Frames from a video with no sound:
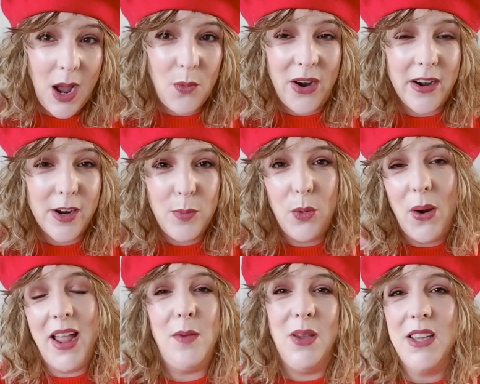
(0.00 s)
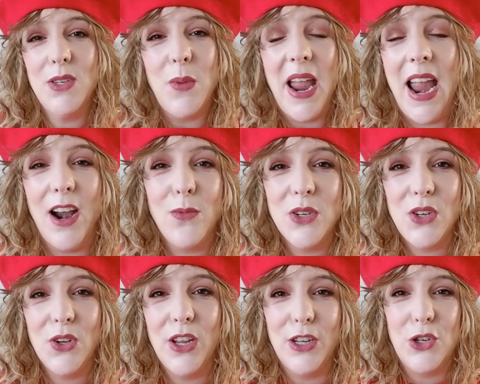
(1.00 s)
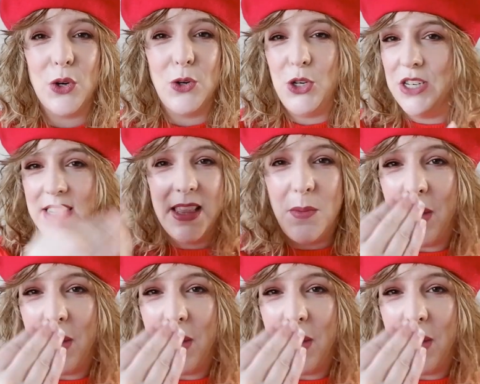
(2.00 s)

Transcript: I'm wearing a beret because my hair was looking atrocious and